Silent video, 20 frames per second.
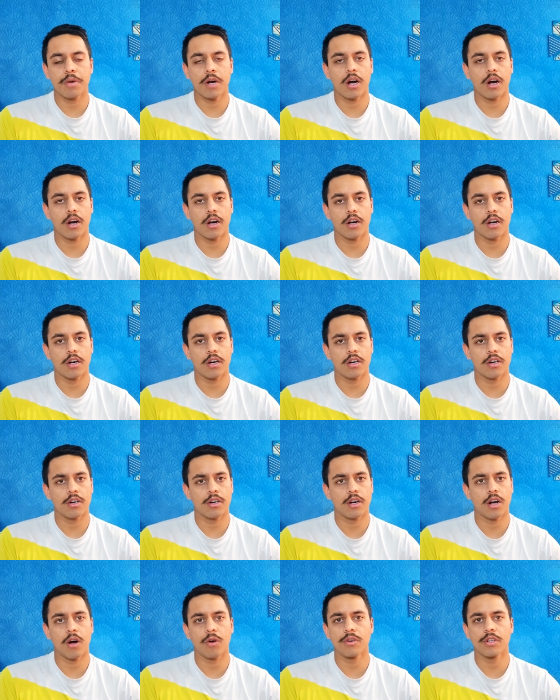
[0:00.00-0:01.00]

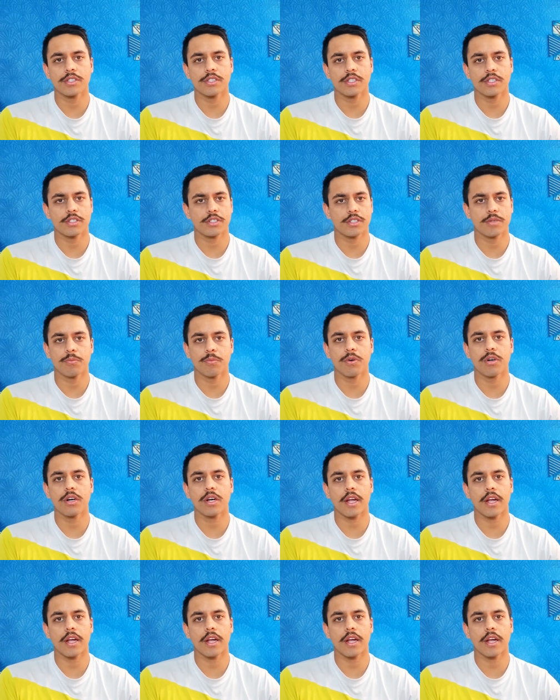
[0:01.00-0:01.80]
How does a ship work,